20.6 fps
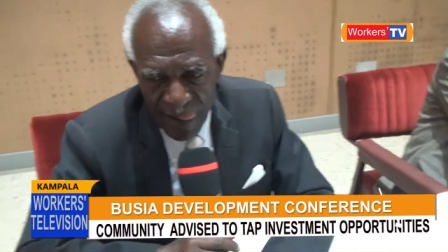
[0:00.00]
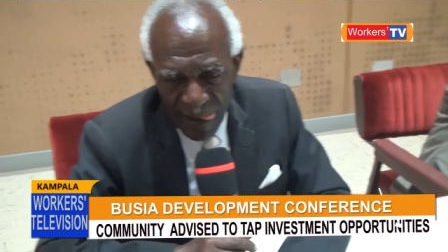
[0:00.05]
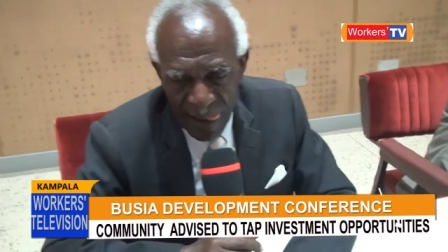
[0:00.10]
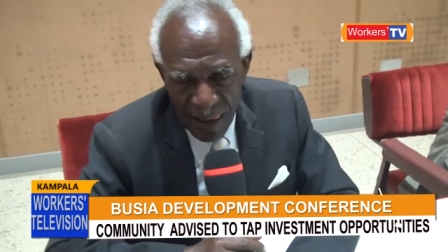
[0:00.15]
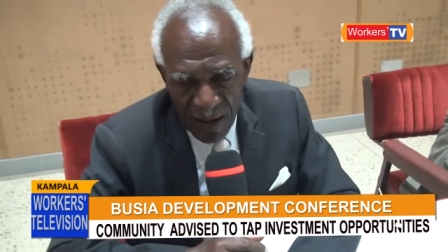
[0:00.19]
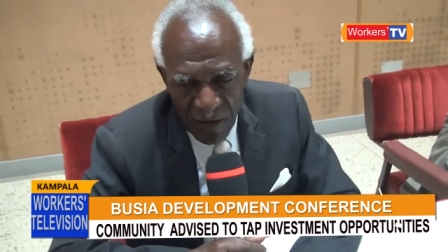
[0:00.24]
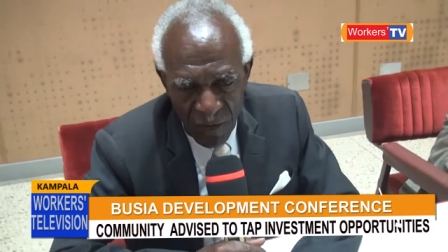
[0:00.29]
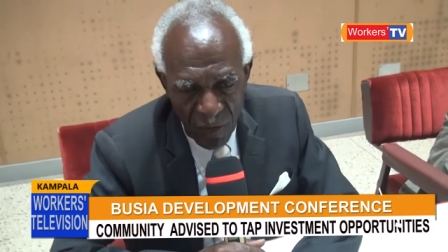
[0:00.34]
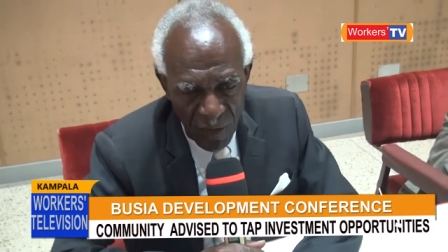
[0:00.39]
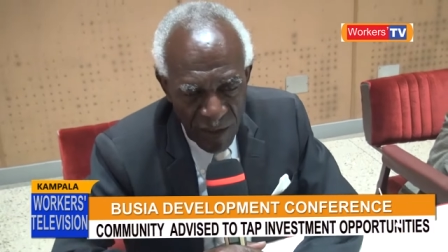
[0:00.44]

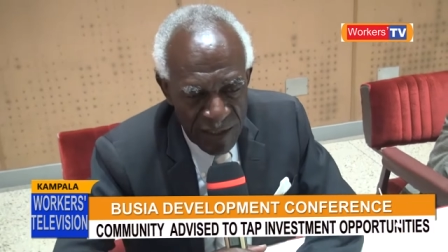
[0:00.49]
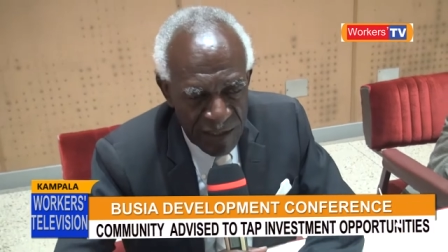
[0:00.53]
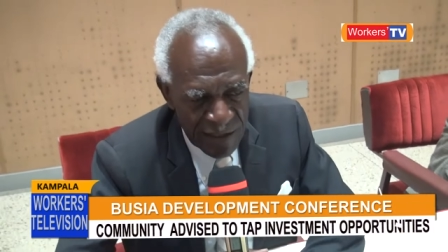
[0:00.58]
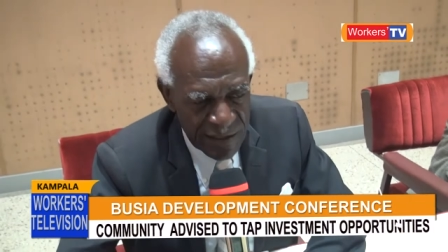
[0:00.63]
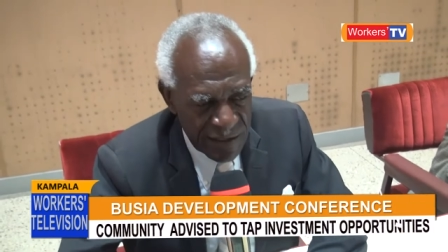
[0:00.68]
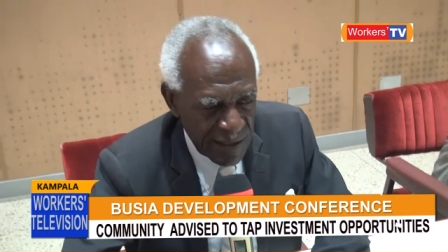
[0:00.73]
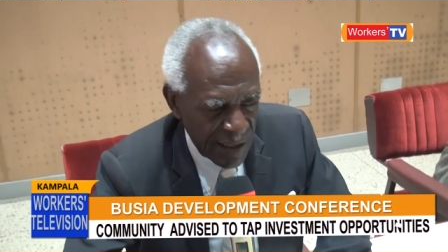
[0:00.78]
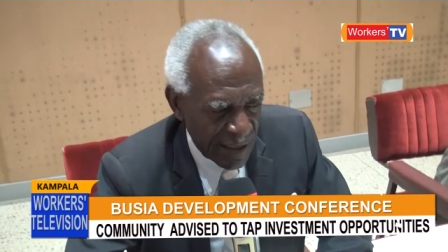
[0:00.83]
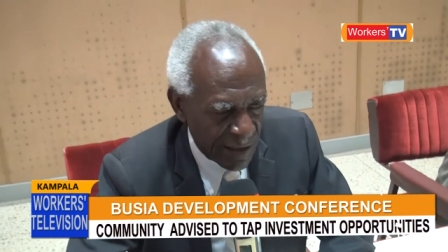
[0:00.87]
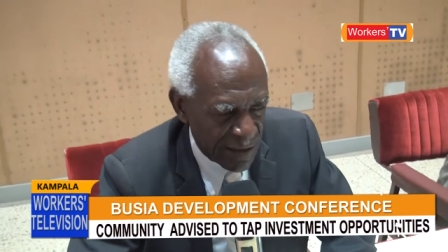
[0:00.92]
when it
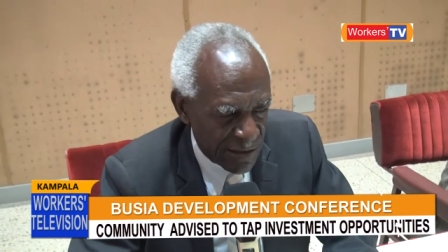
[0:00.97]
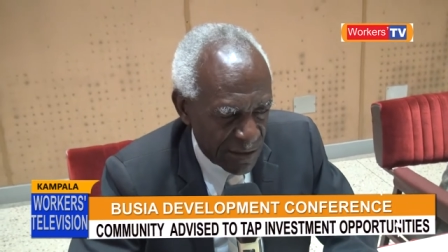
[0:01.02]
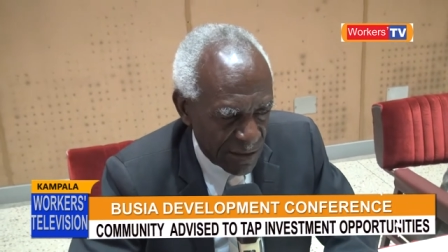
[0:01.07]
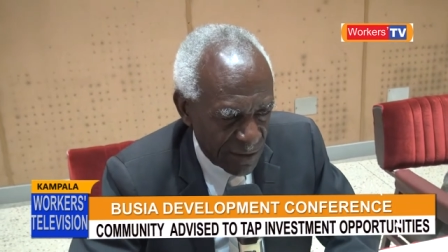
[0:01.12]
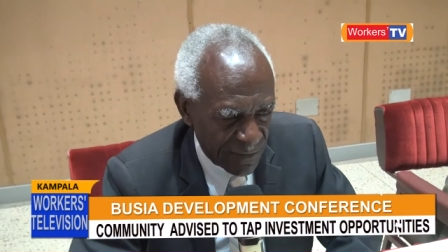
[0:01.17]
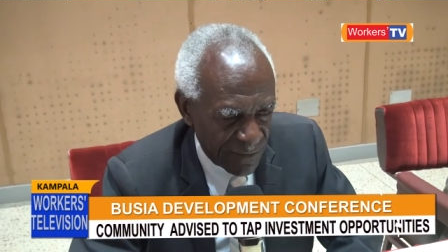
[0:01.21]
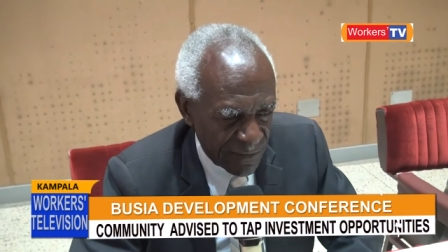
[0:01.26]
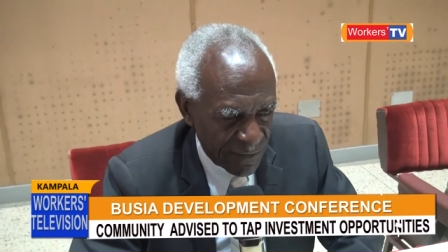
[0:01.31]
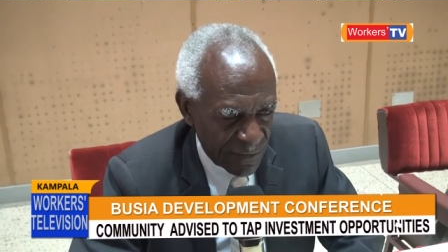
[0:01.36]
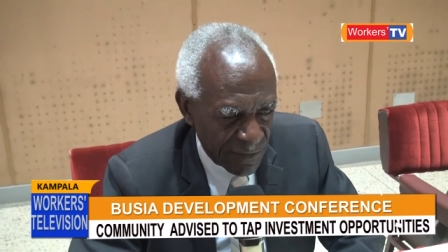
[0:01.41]
takes off.
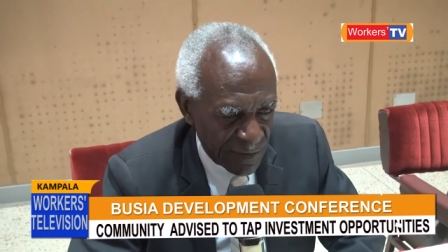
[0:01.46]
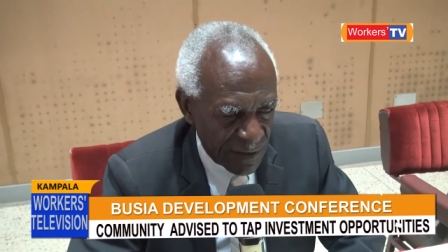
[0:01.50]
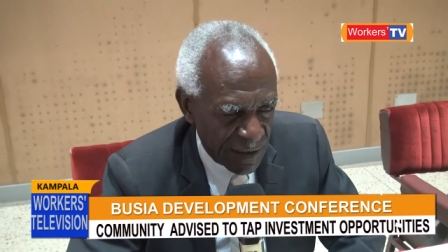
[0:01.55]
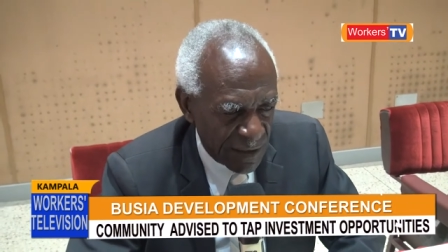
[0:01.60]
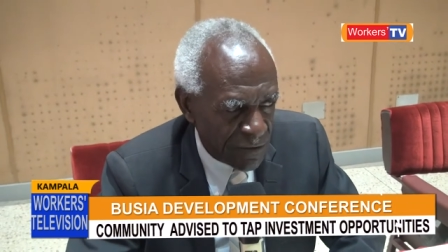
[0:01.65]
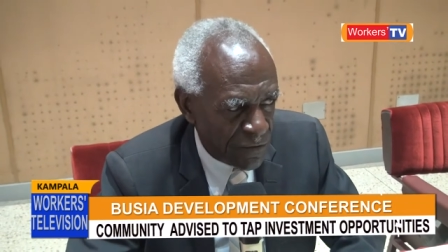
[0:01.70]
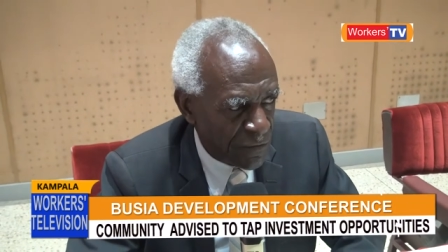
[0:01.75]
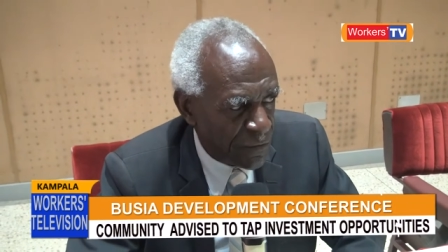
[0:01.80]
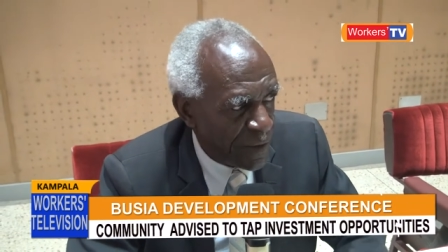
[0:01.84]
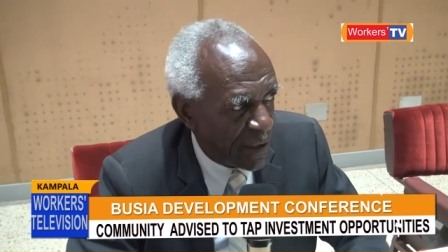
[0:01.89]
It'll
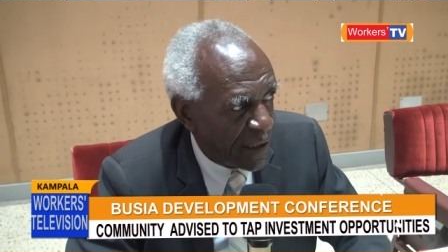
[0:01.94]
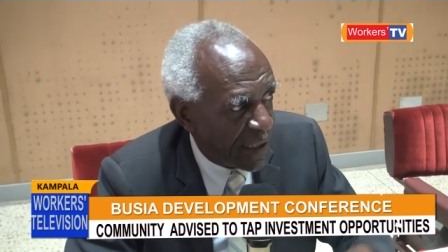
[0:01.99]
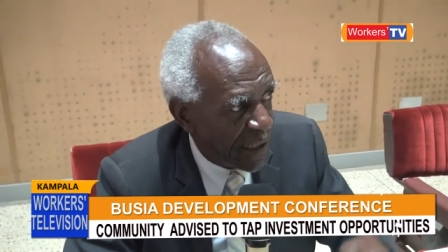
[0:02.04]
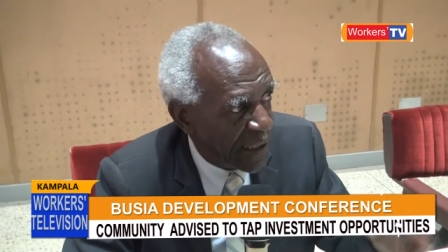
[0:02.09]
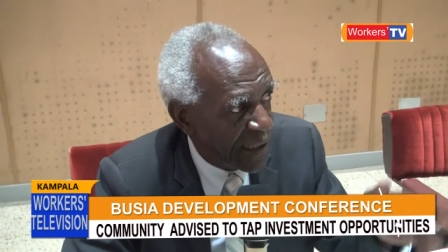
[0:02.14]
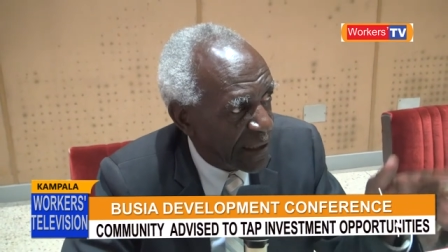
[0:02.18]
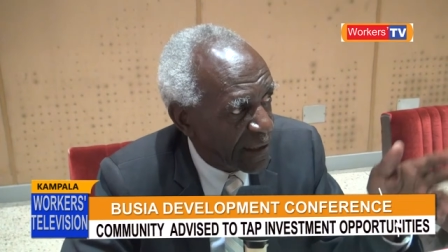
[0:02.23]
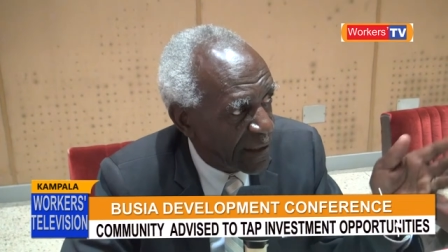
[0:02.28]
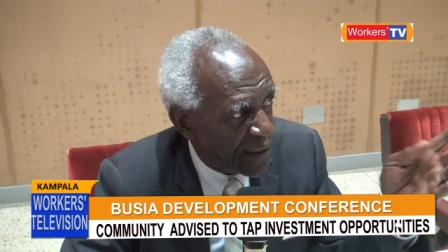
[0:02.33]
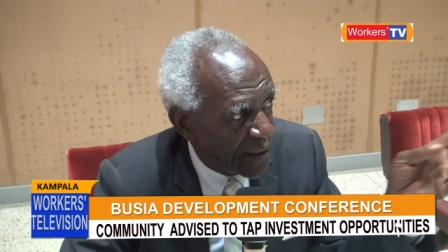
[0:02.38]
be like
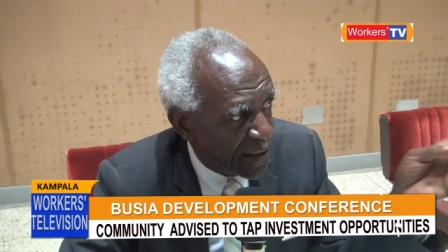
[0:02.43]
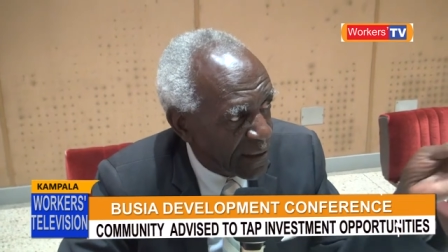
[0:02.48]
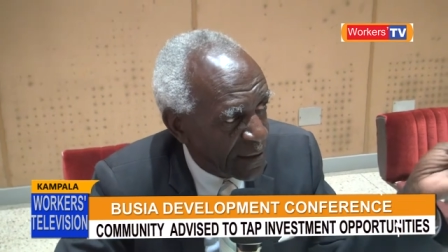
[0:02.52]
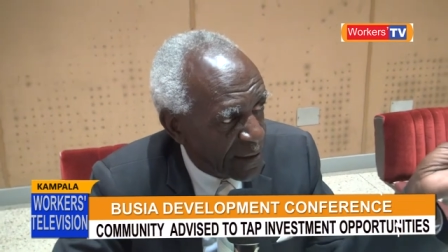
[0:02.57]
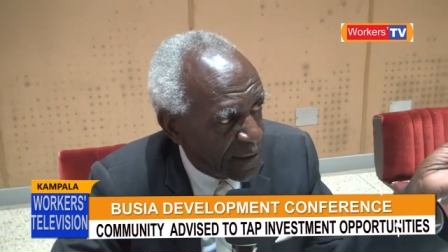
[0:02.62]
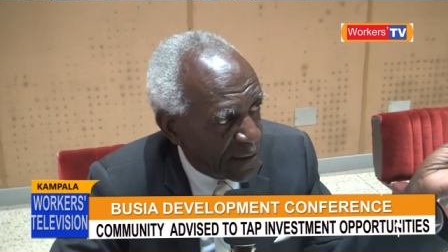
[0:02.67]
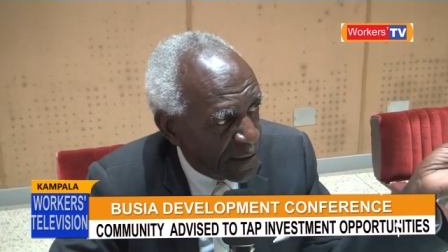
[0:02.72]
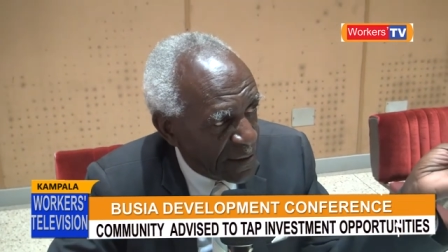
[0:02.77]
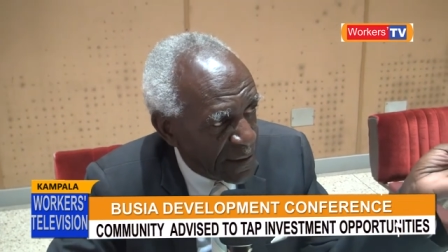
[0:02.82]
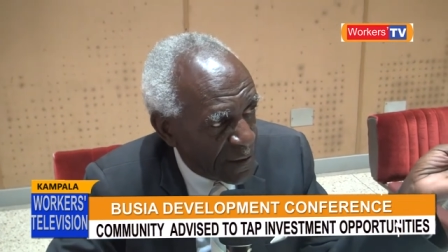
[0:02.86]

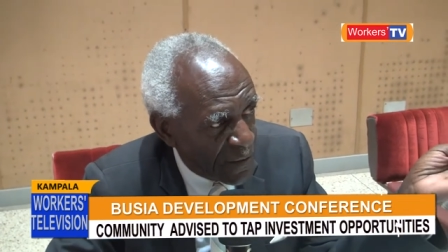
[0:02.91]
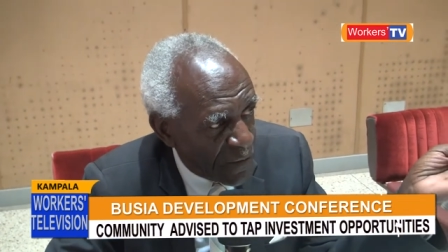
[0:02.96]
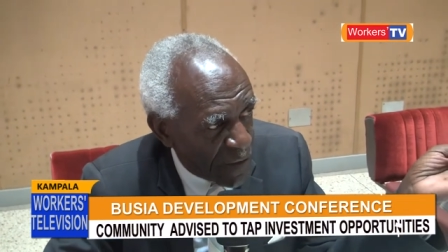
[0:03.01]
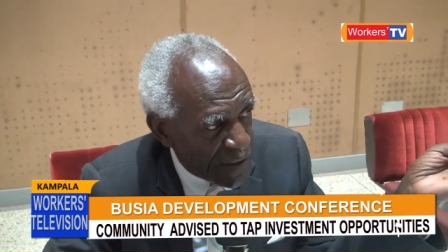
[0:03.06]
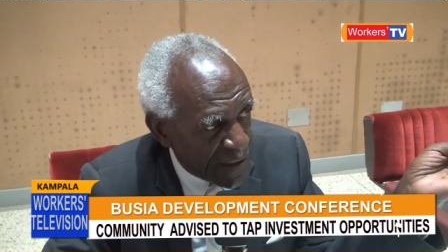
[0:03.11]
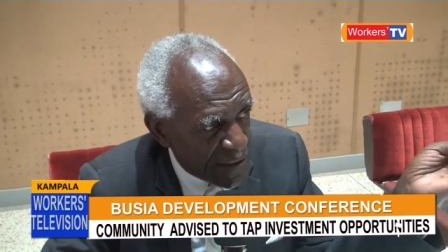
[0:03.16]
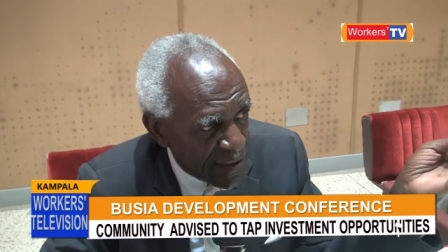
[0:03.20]
what is this